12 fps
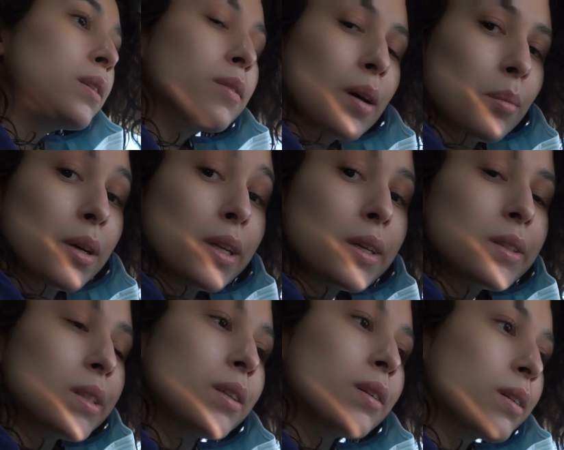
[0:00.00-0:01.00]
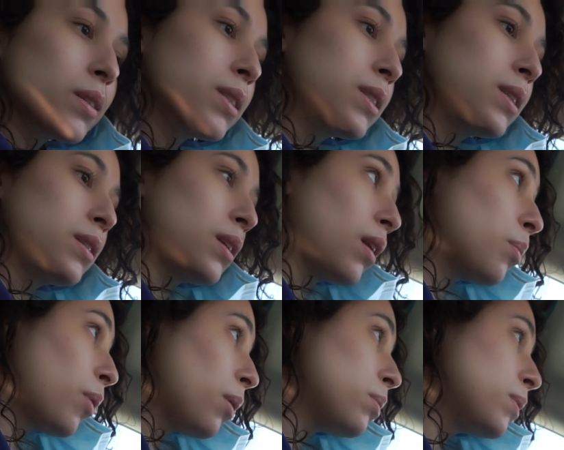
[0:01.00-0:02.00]
So I'm gonna continue to listen, and I'll
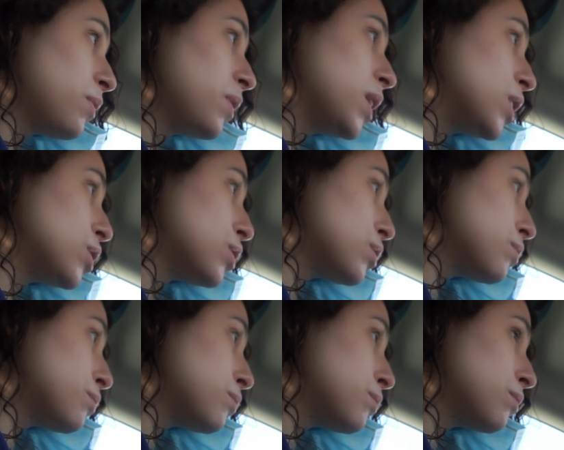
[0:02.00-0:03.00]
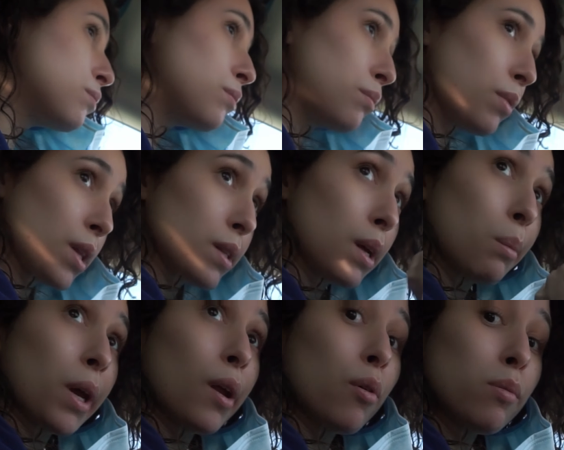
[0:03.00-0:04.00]
probably finish by the time
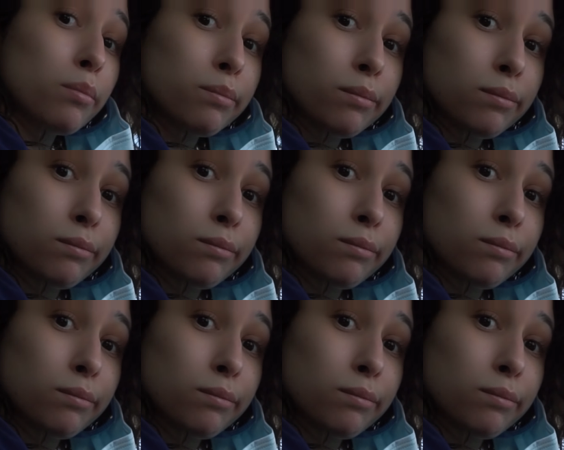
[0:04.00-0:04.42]
I get home.